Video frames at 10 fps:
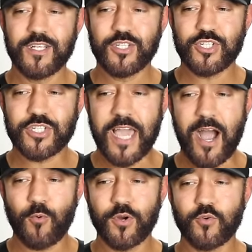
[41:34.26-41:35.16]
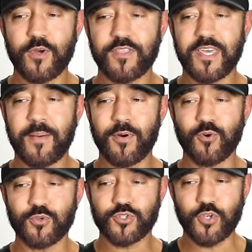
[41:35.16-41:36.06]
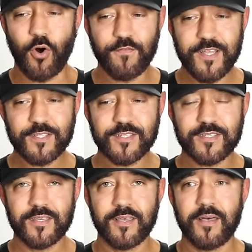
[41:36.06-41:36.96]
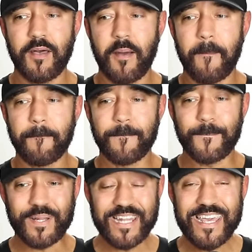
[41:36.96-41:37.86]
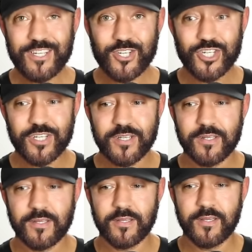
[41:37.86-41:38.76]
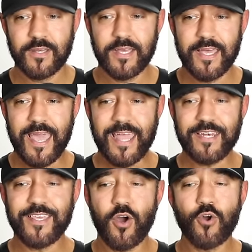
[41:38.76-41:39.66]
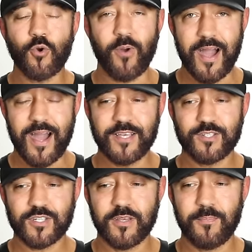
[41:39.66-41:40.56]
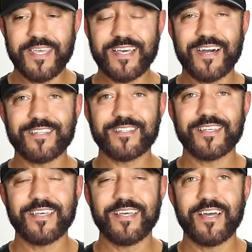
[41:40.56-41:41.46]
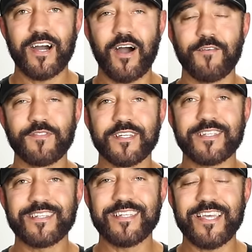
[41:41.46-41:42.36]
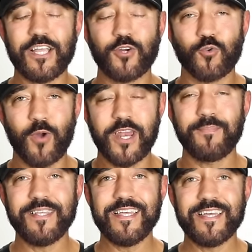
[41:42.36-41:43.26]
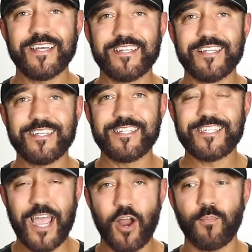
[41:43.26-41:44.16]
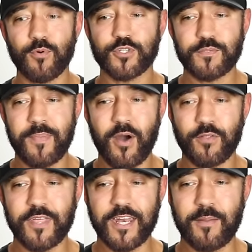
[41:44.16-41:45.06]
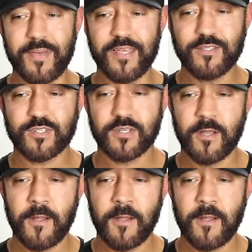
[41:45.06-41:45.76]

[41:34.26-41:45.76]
scoured with chemical solvents, bleached, and deodorized because of the incredibly terrible smell that it emits,